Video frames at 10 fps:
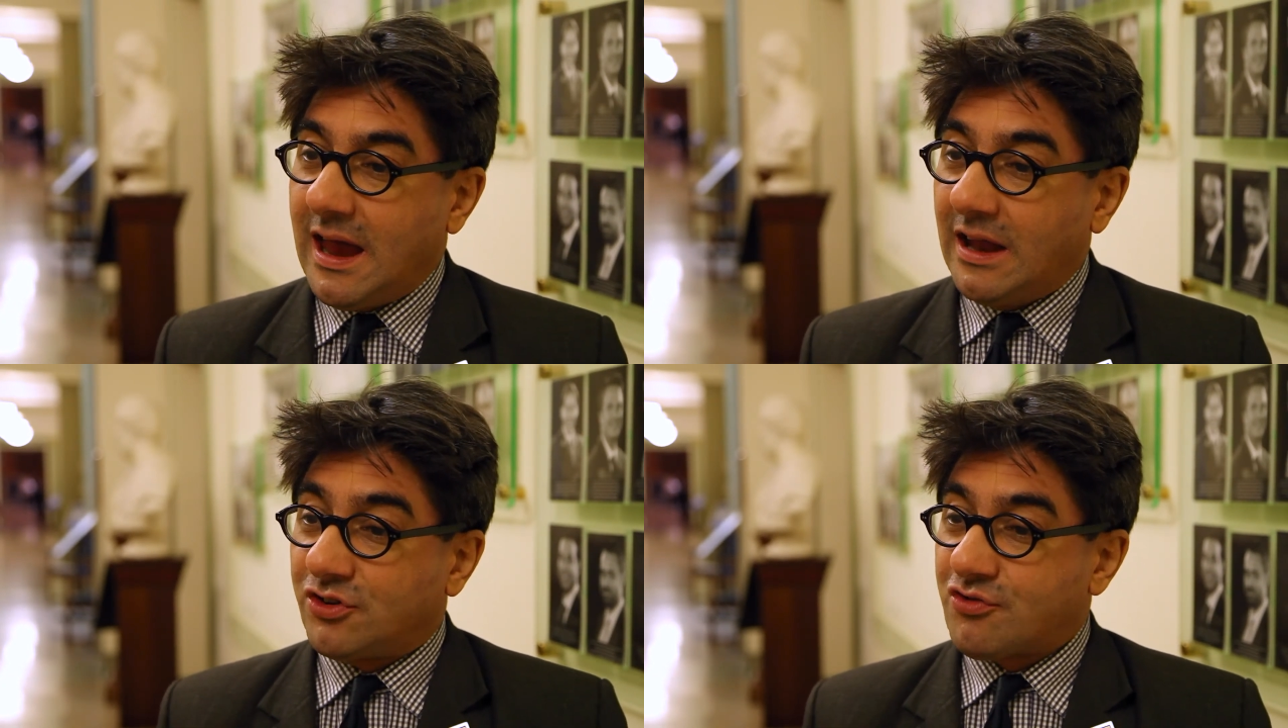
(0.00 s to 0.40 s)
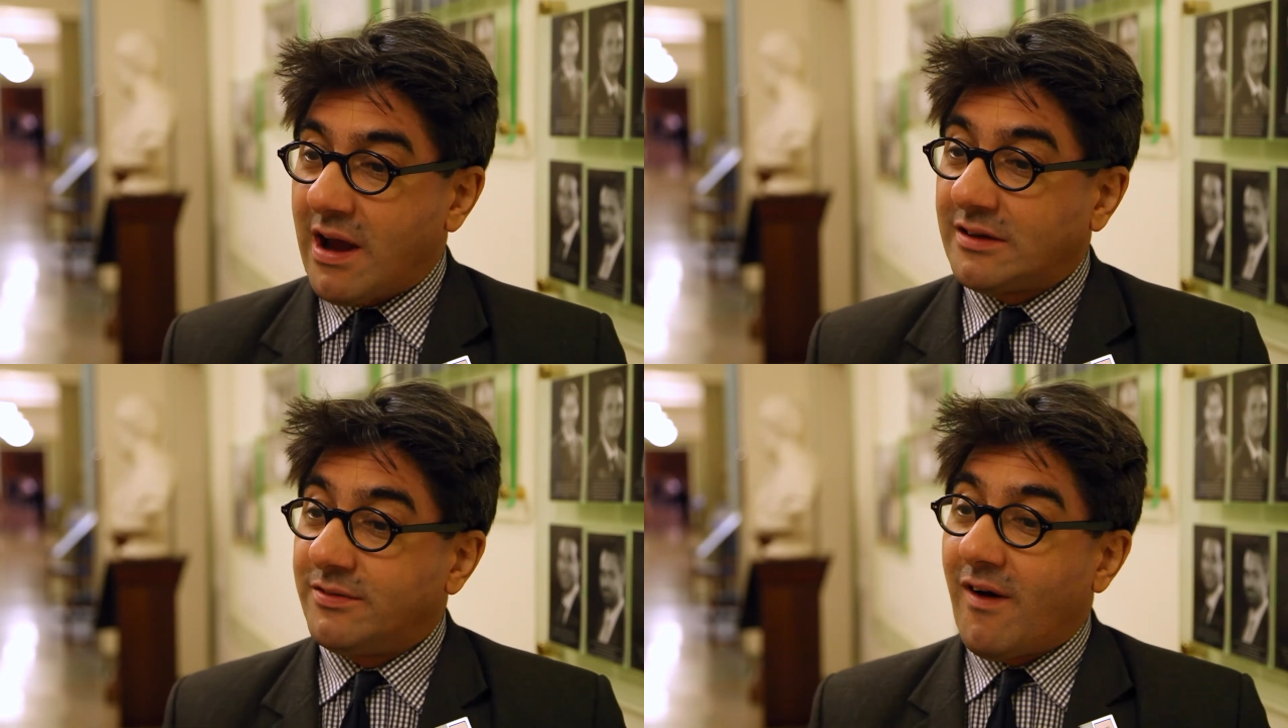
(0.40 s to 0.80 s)
in
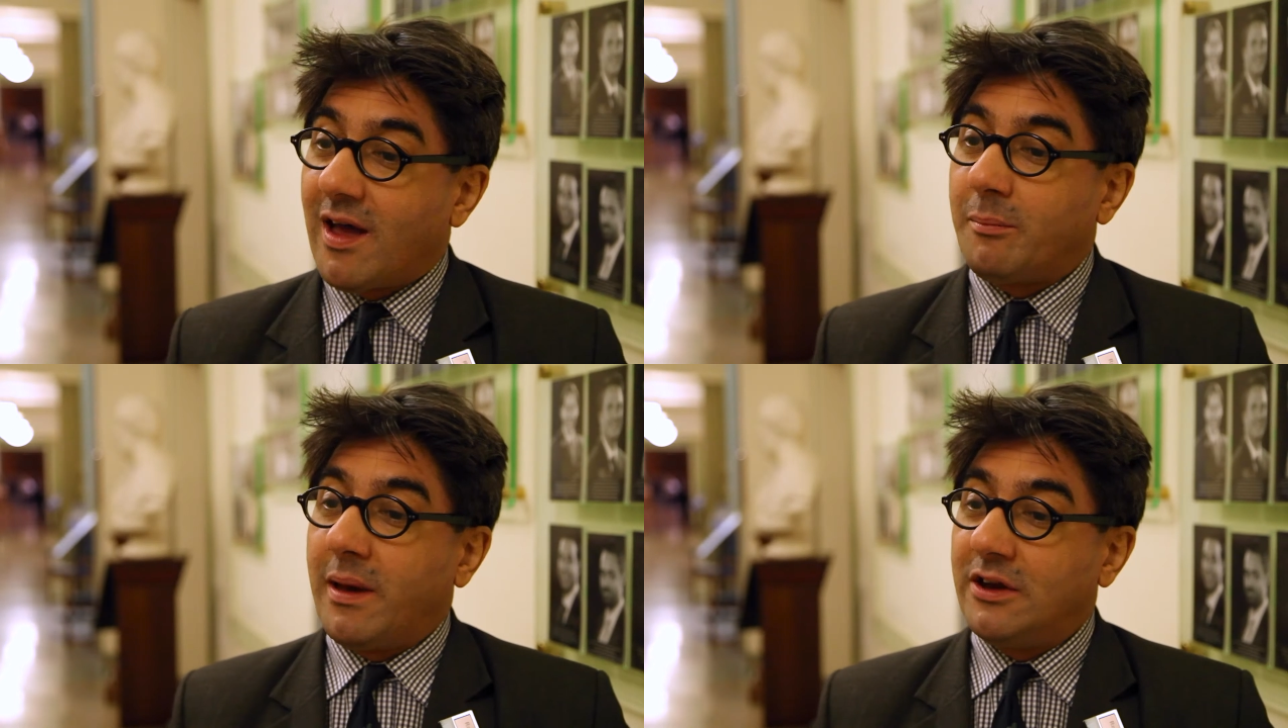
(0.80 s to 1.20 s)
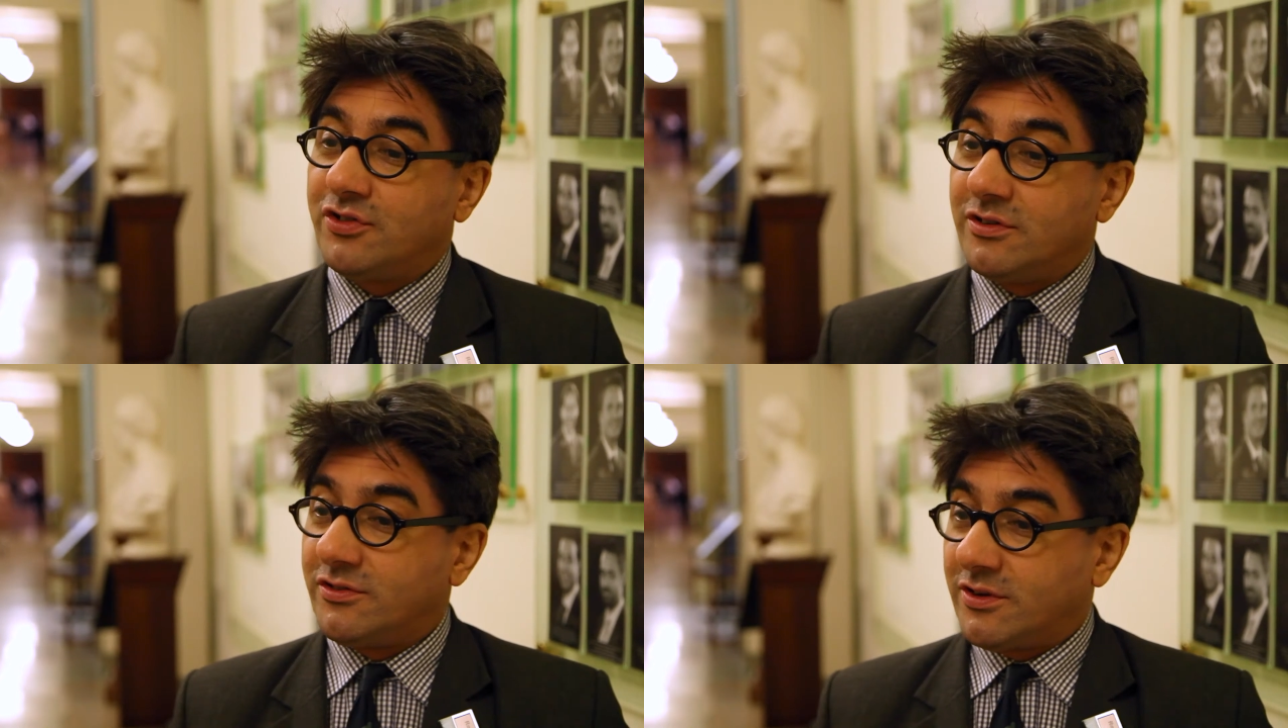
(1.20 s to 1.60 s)
stratifying
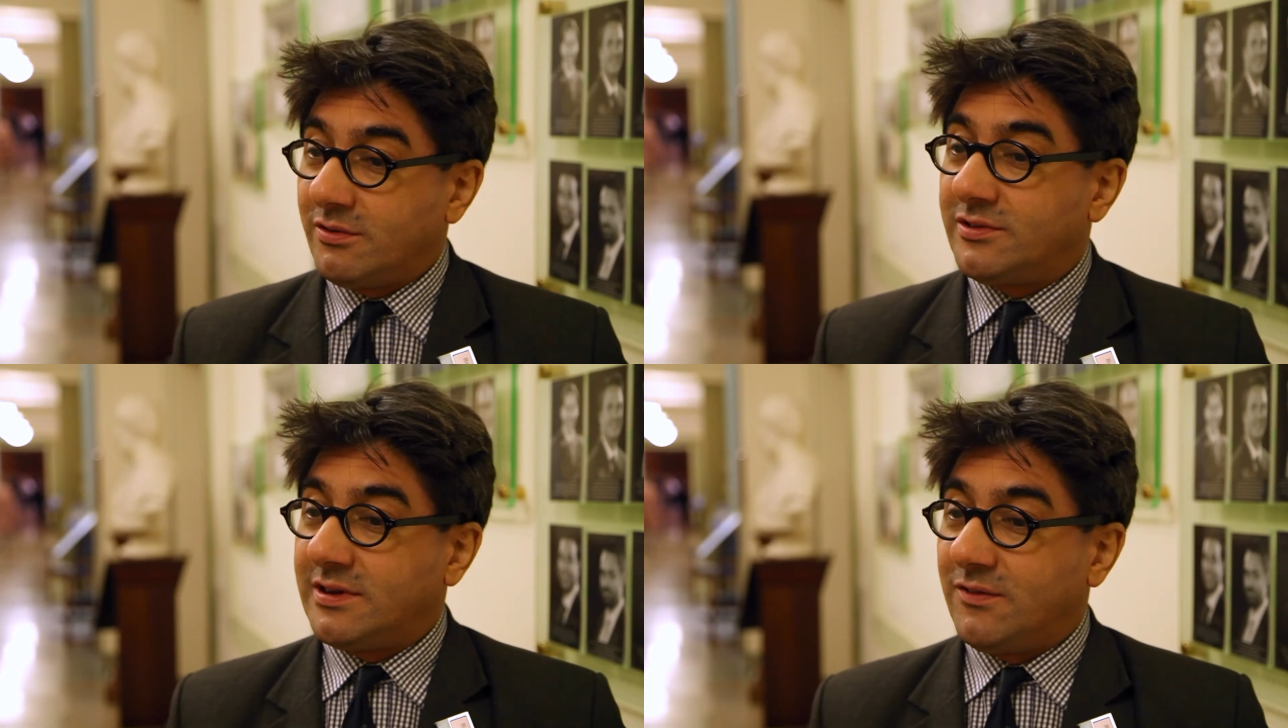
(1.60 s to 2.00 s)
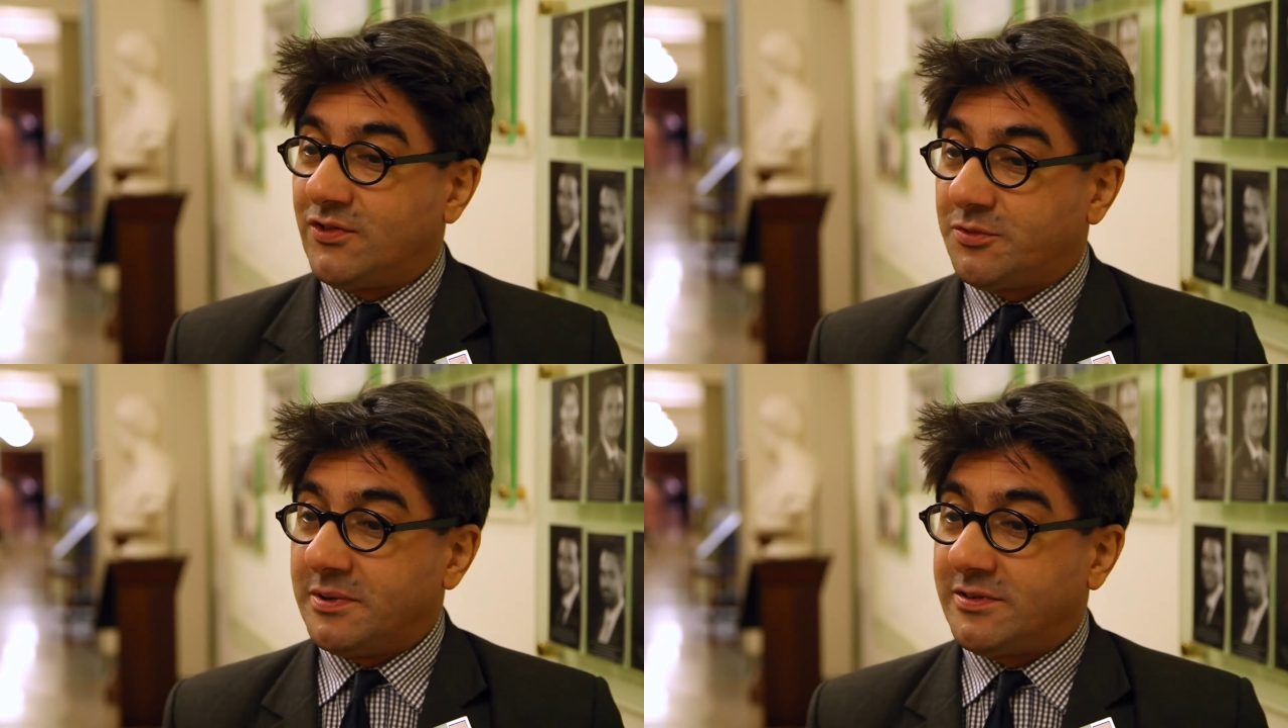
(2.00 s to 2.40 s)
patients to receive
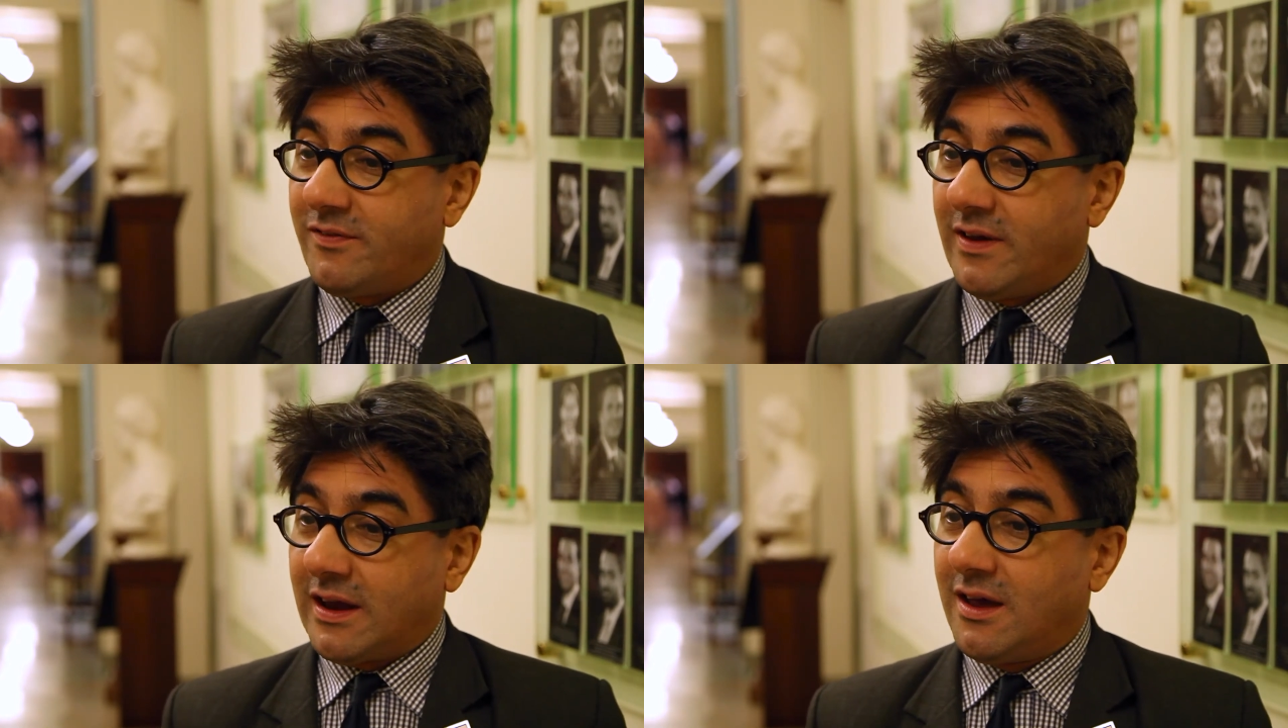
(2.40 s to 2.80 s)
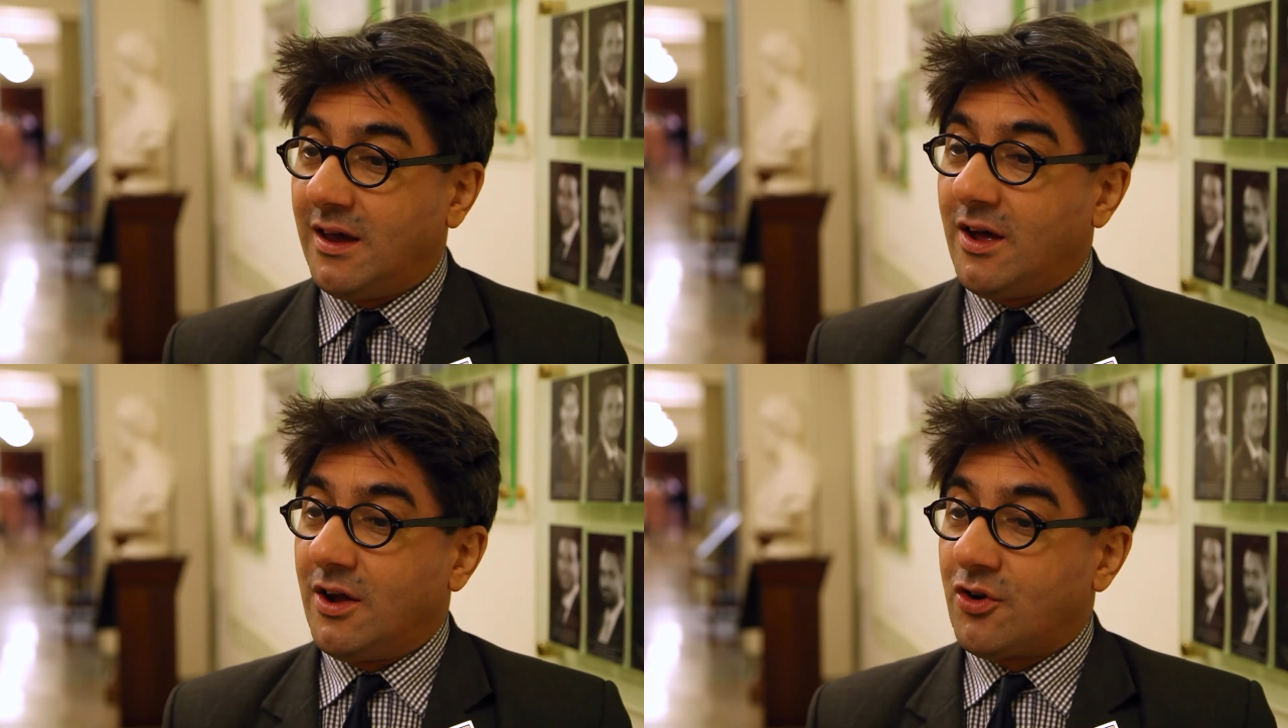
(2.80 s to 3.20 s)
specific
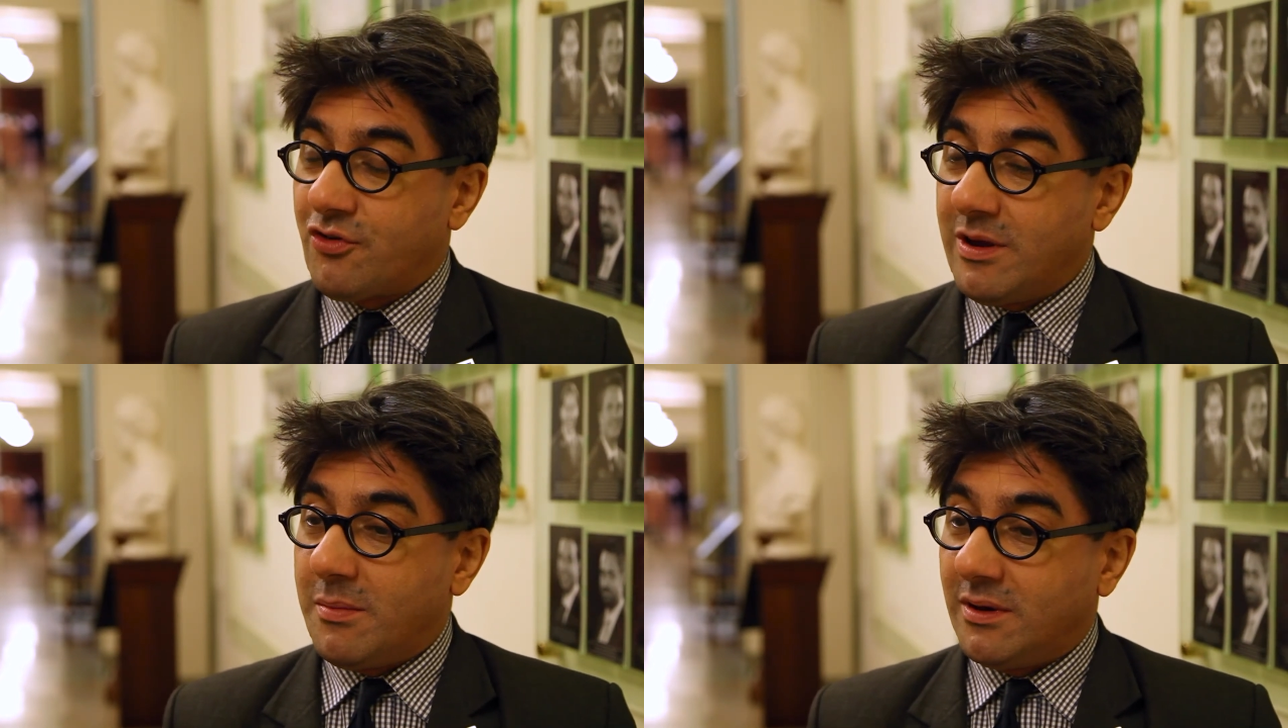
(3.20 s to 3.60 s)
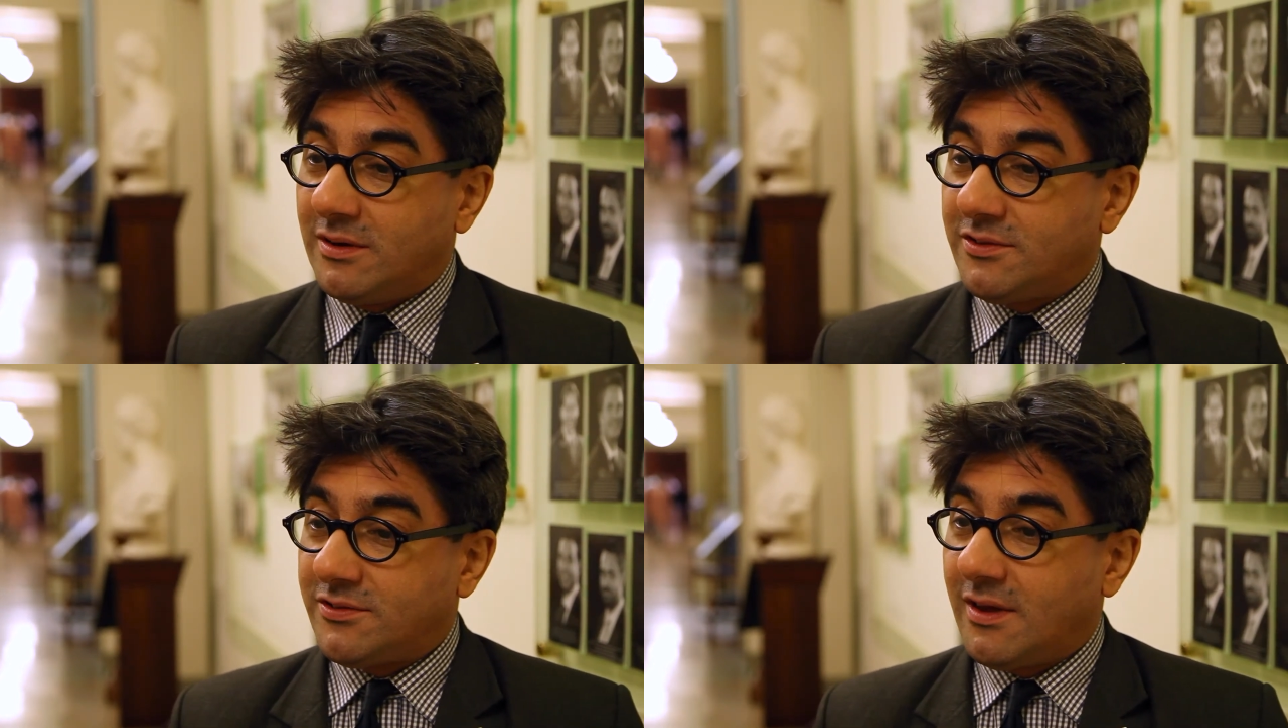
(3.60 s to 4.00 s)

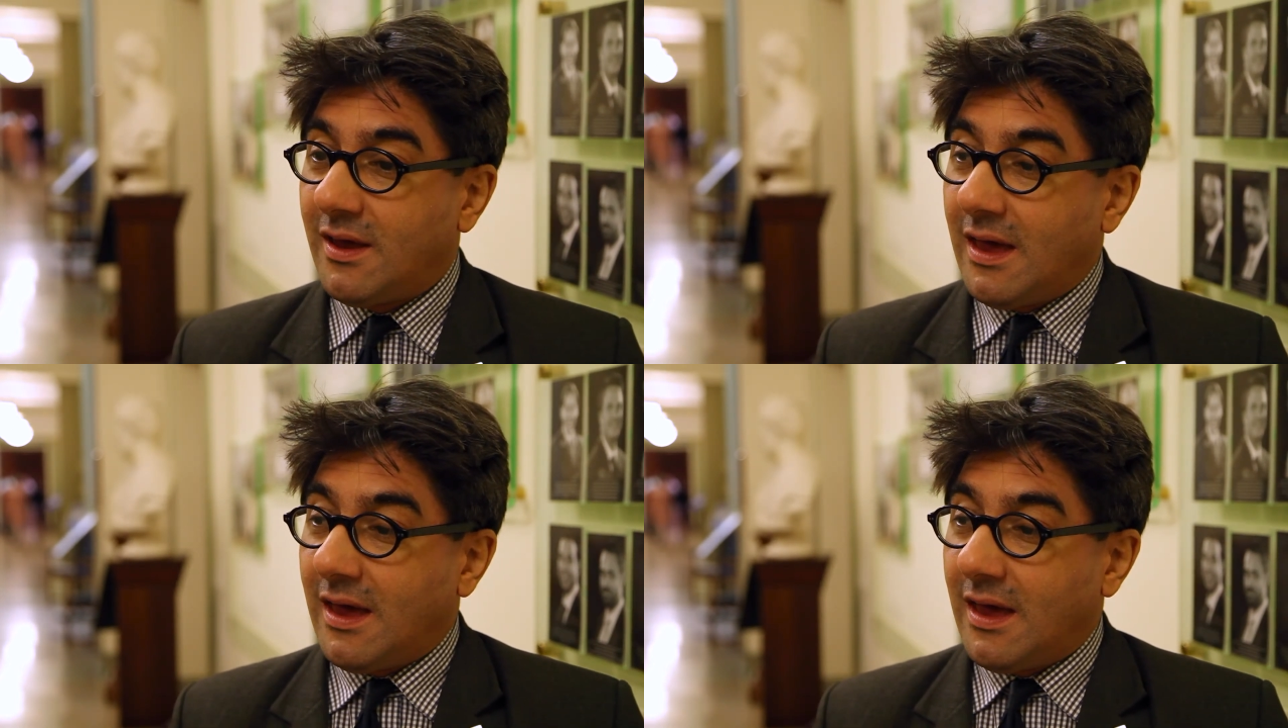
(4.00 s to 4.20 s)
treatments,